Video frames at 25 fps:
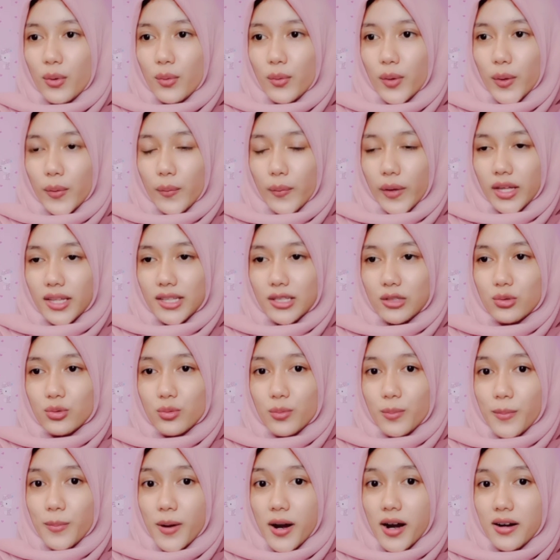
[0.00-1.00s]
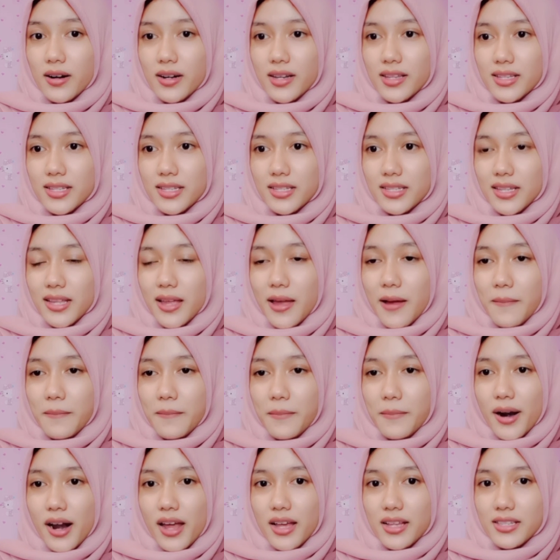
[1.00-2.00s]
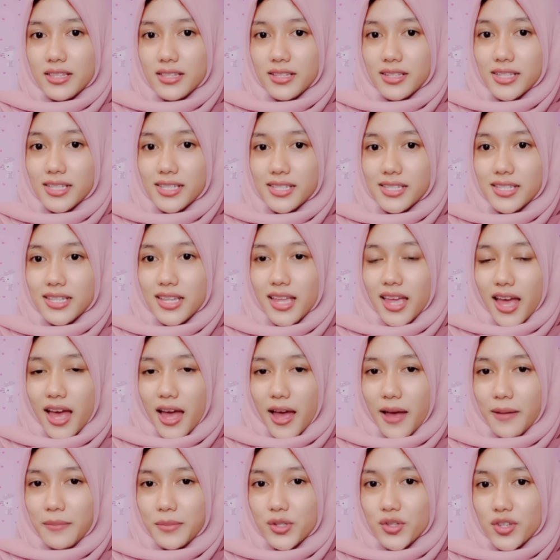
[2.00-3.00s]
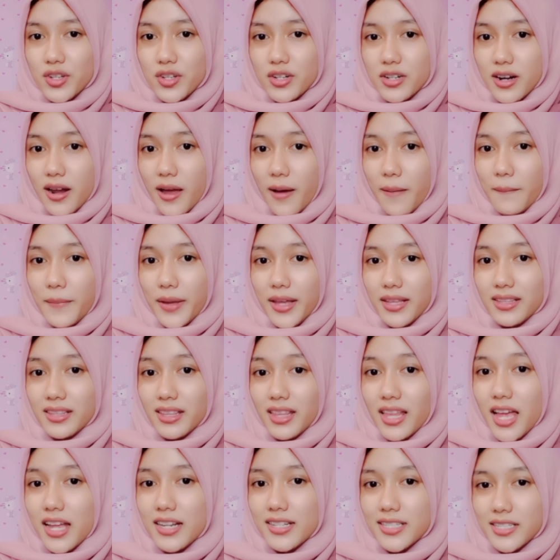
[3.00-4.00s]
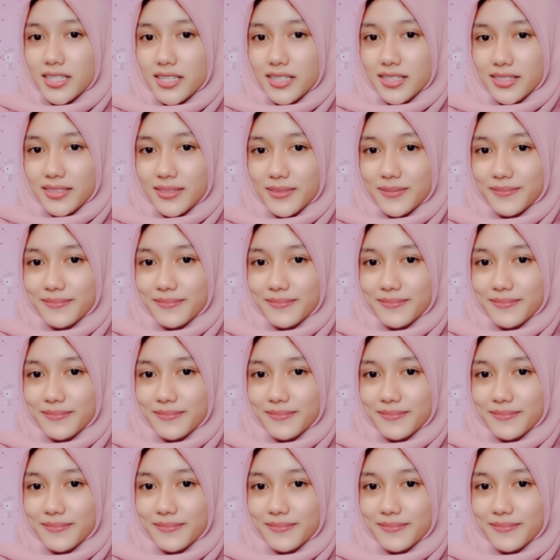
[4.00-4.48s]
We went to Paris, Brussels, Amsterdam, and London.